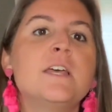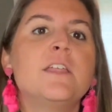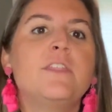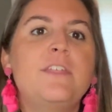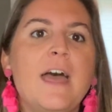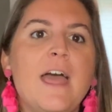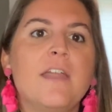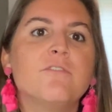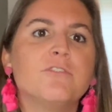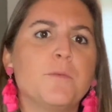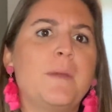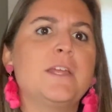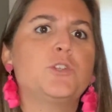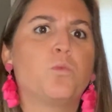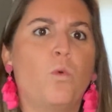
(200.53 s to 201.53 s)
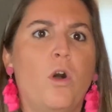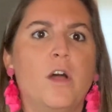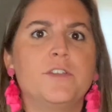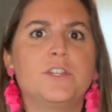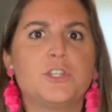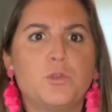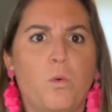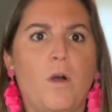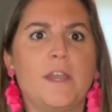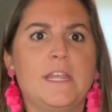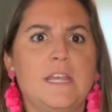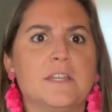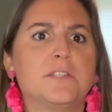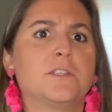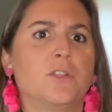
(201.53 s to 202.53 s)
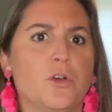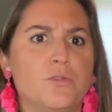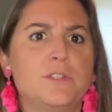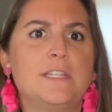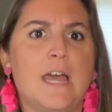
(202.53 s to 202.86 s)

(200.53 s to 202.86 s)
Then from age 1 to 20, it slows